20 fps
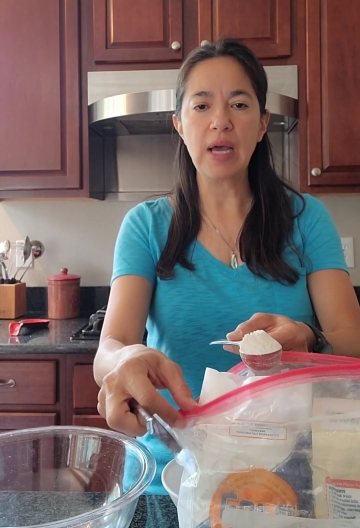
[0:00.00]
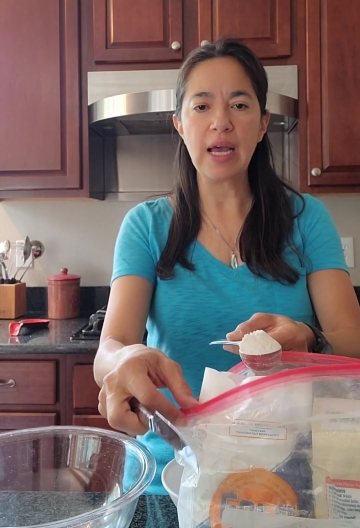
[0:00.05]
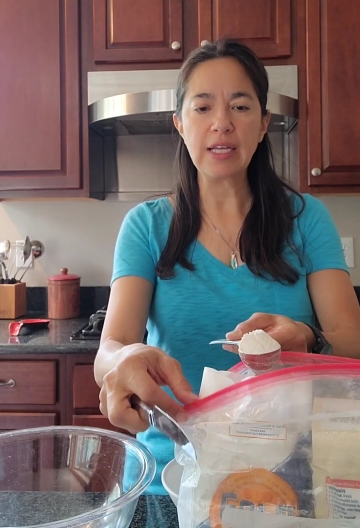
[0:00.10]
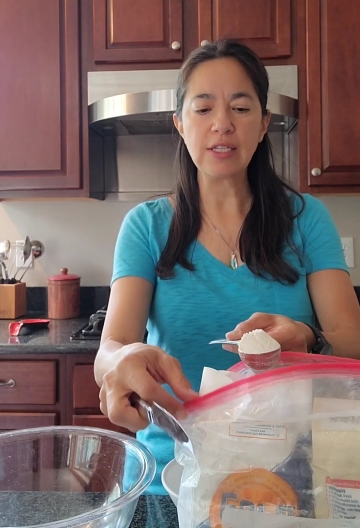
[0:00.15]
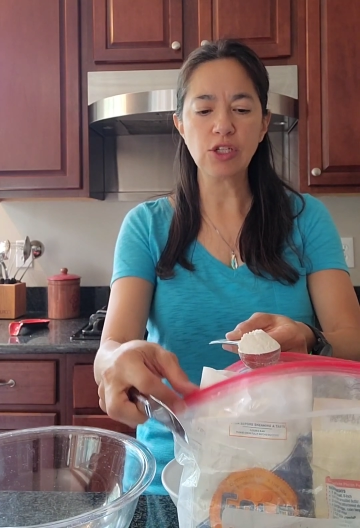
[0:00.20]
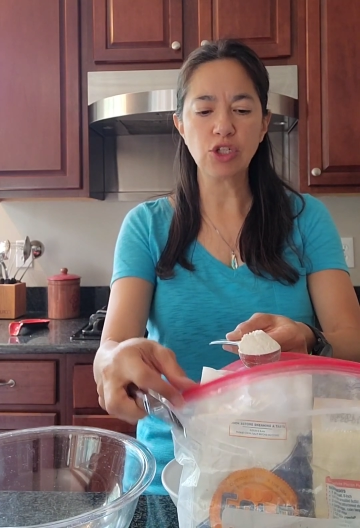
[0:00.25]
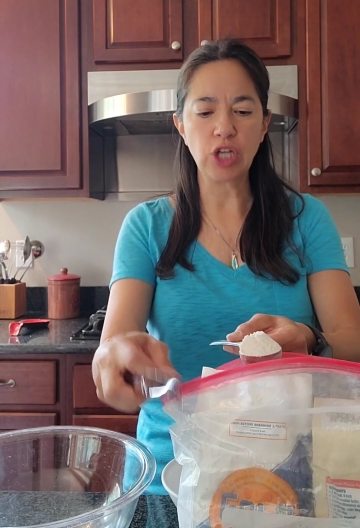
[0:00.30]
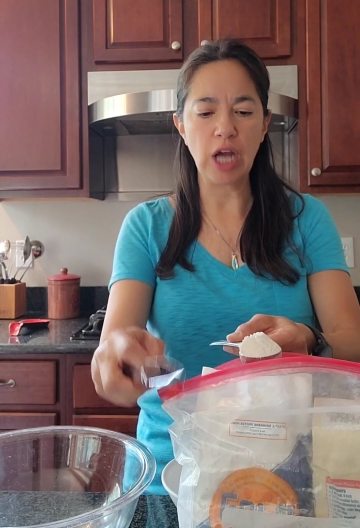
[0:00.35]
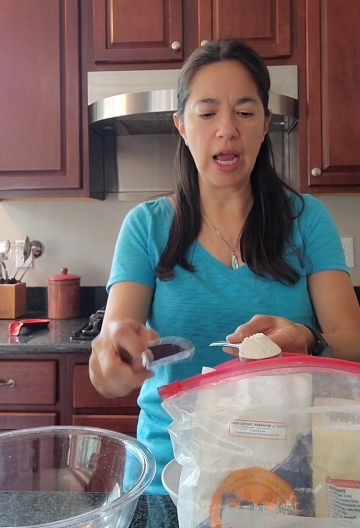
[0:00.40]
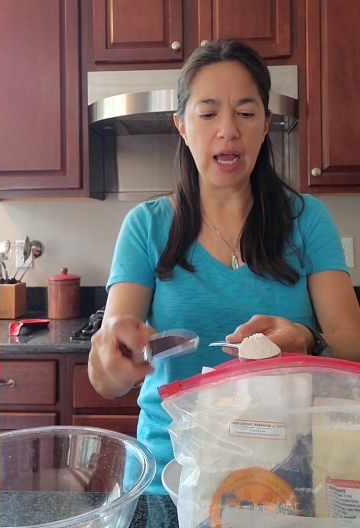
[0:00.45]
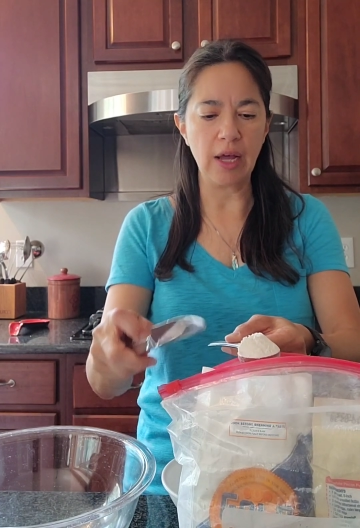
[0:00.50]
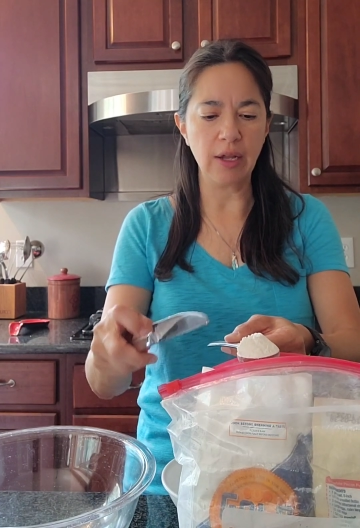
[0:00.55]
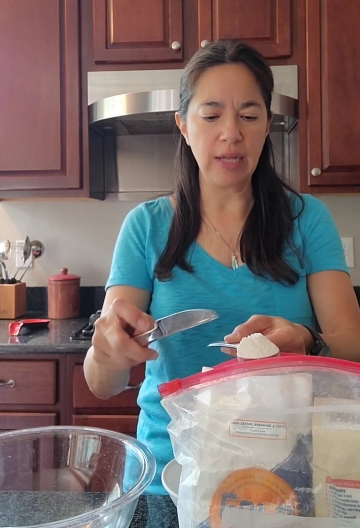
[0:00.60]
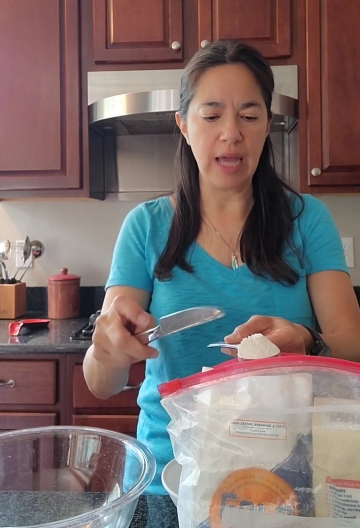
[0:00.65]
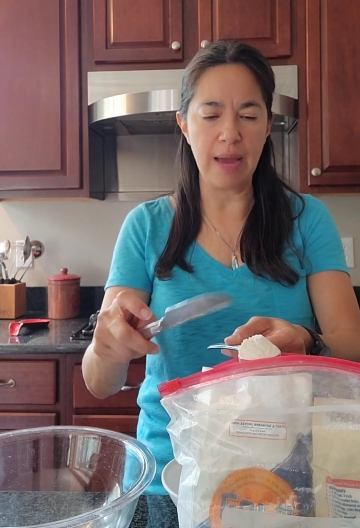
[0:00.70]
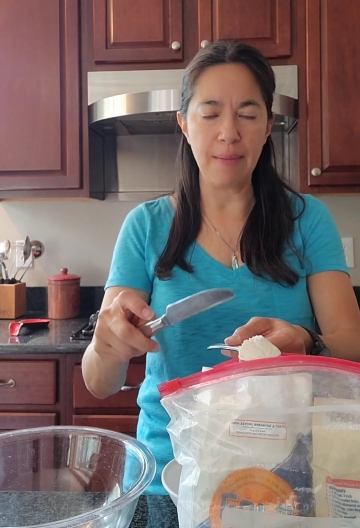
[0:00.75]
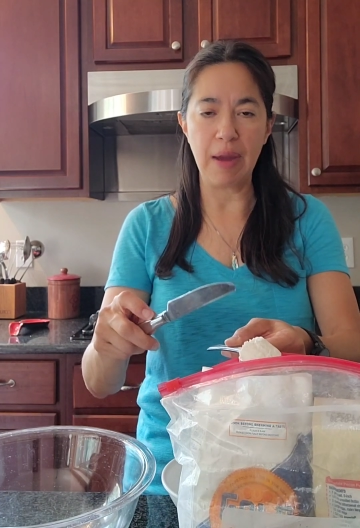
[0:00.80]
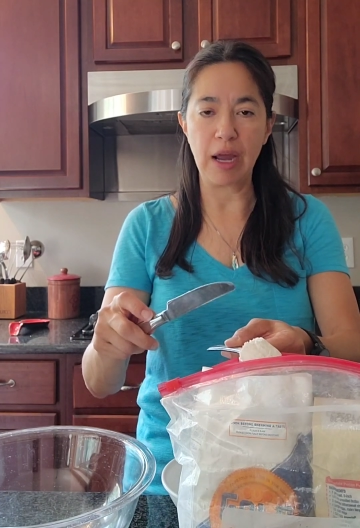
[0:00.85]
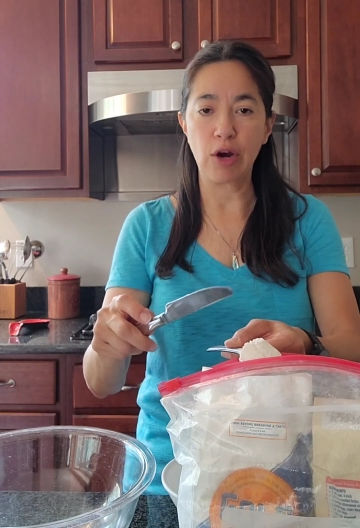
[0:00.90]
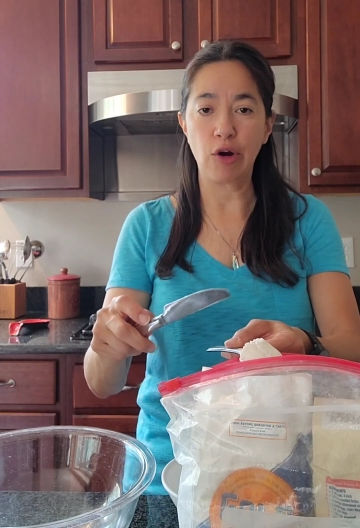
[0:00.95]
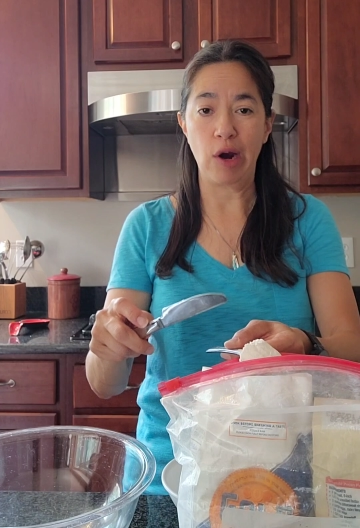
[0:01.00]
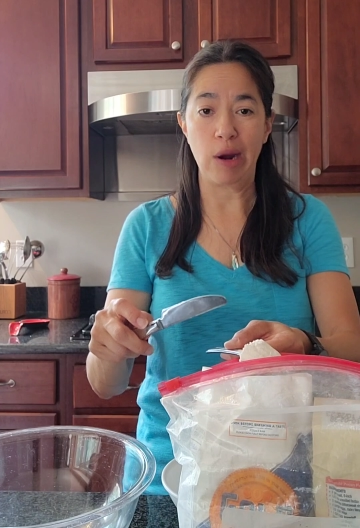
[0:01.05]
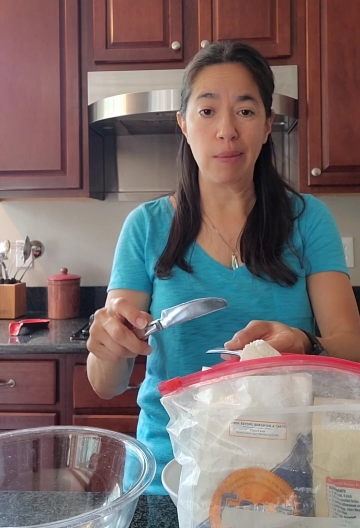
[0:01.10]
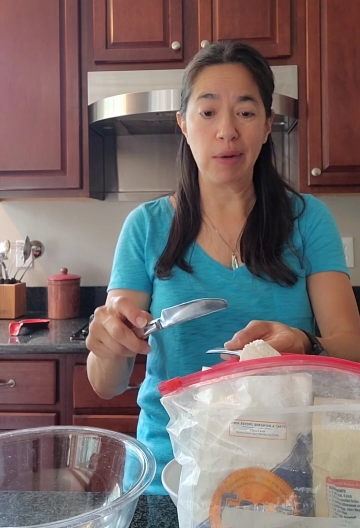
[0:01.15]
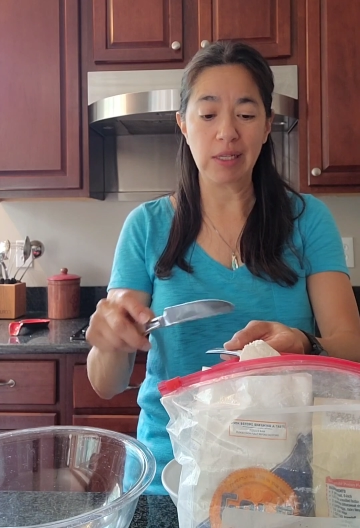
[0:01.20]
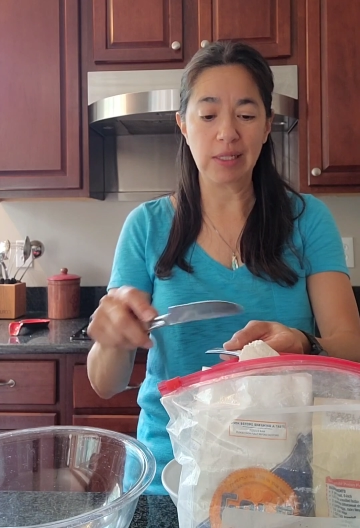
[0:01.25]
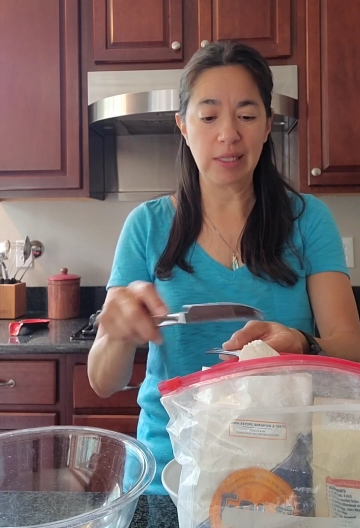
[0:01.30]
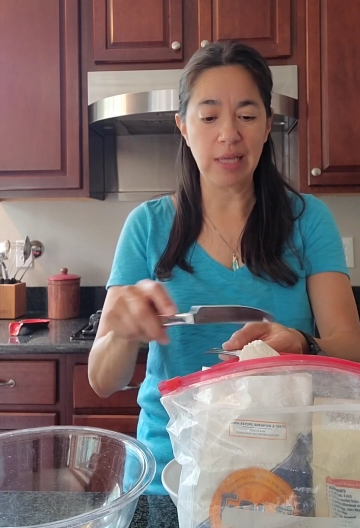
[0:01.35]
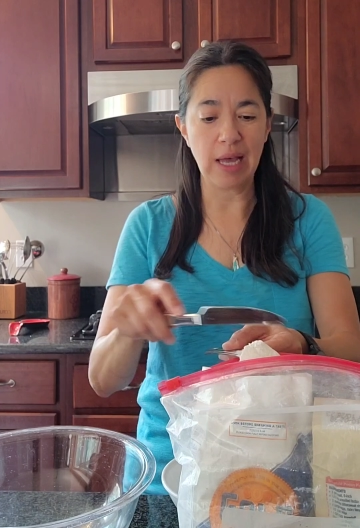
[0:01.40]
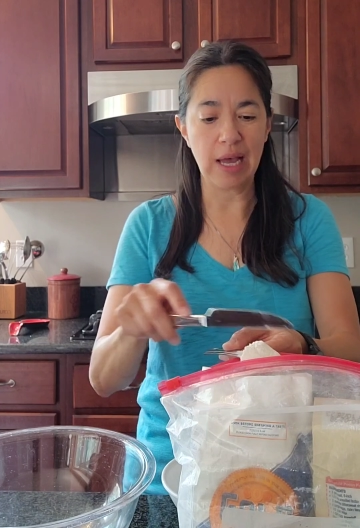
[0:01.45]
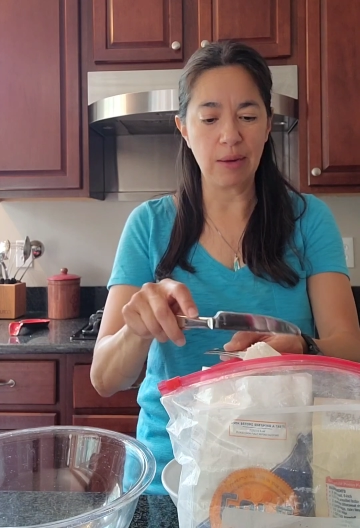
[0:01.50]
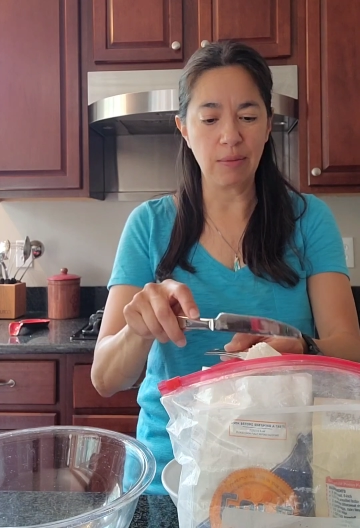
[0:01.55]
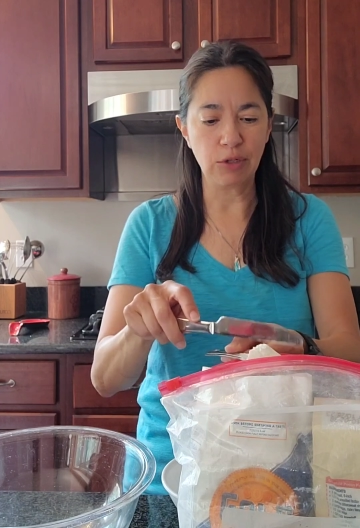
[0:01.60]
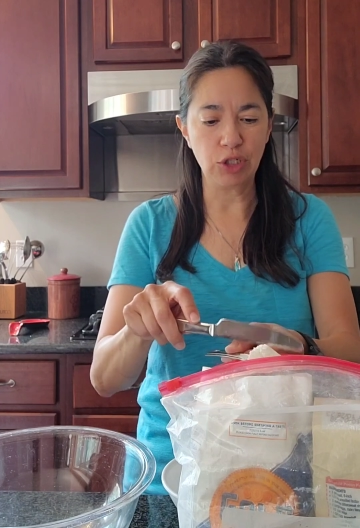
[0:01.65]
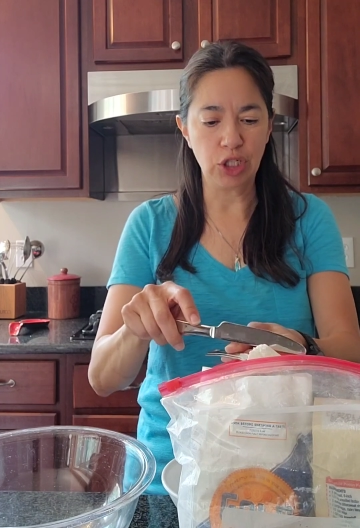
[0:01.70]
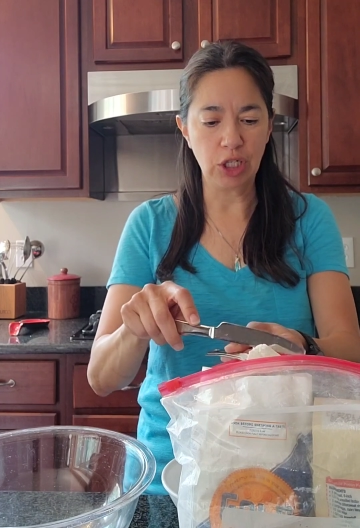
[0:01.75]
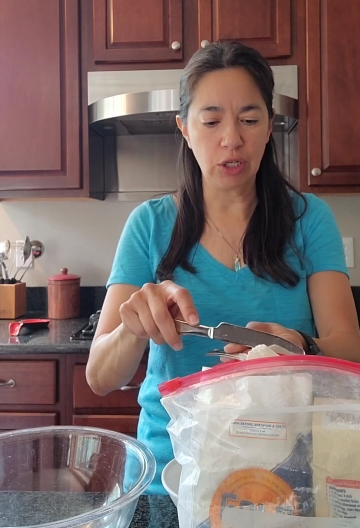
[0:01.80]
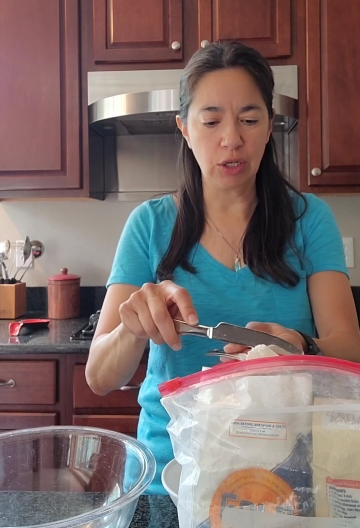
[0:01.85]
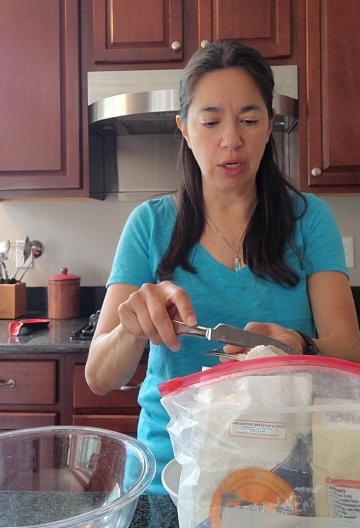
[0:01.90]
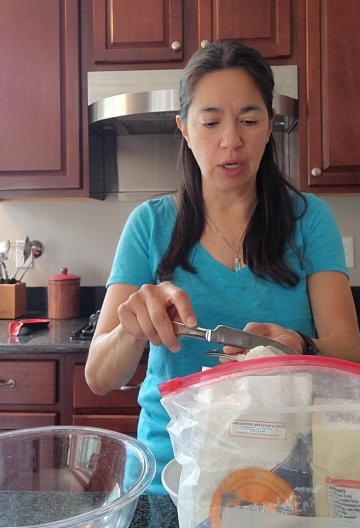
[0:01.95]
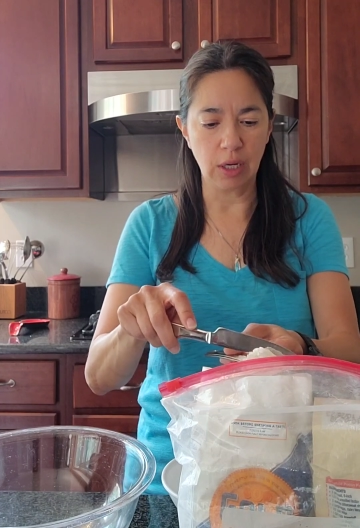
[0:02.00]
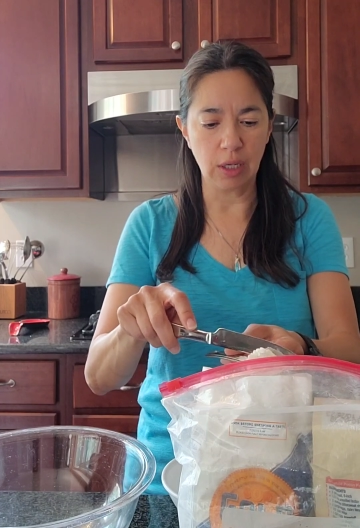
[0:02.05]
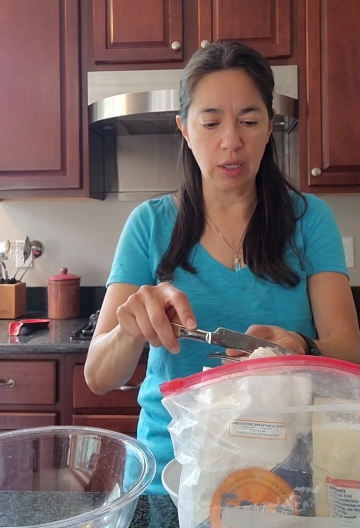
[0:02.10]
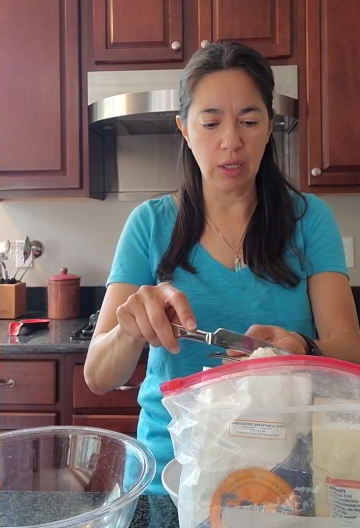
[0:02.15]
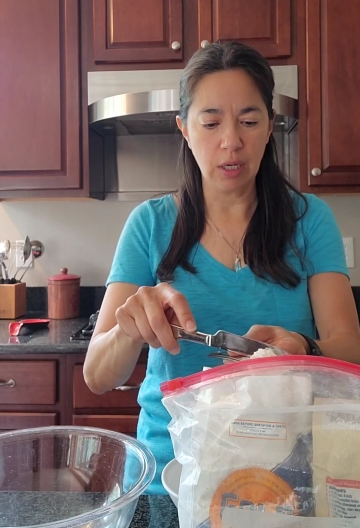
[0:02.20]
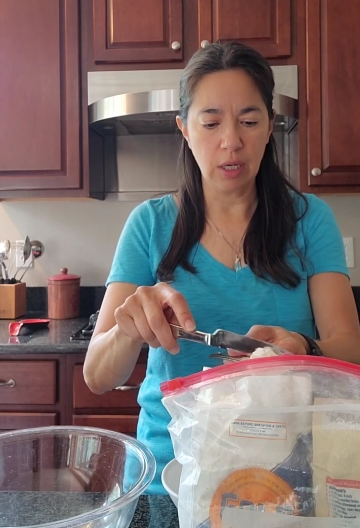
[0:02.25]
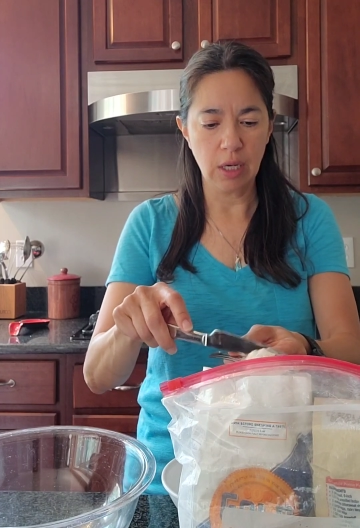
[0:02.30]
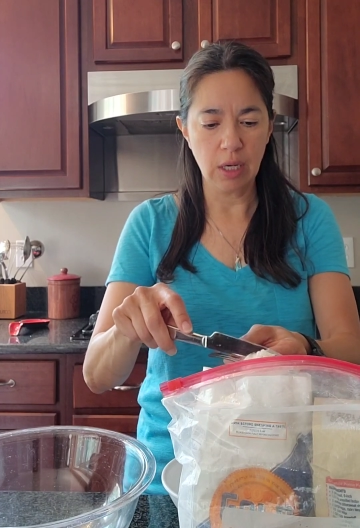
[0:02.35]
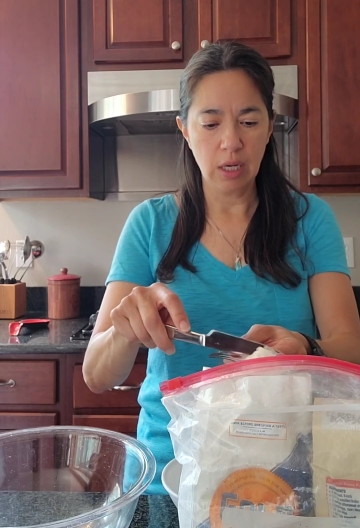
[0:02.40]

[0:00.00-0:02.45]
as a child at my grandma's side when she cooked.